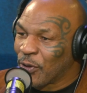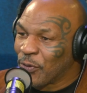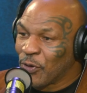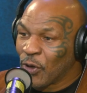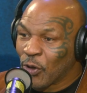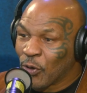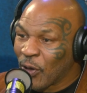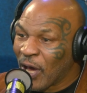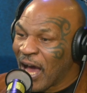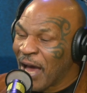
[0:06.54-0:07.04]

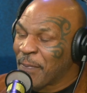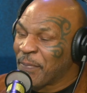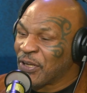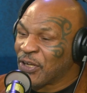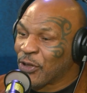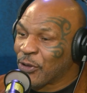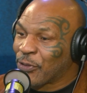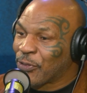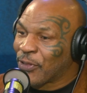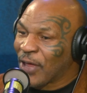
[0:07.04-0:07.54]
I've been
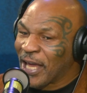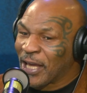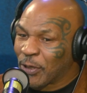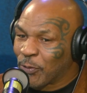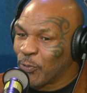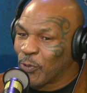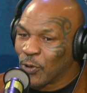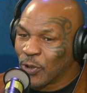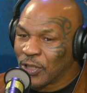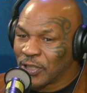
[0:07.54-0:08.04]
to psych
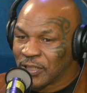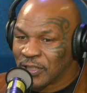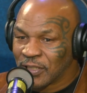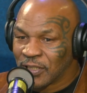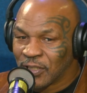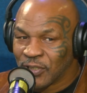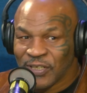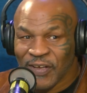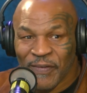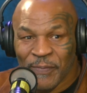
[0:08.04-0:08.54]
wards.
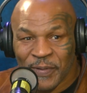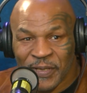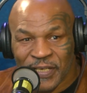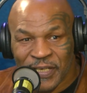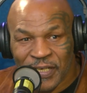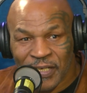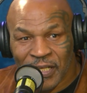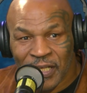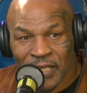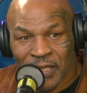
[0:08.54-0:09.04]
You ever been
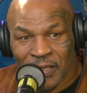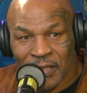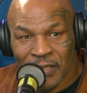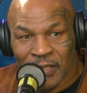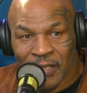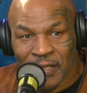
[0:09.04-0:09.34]
there, Les?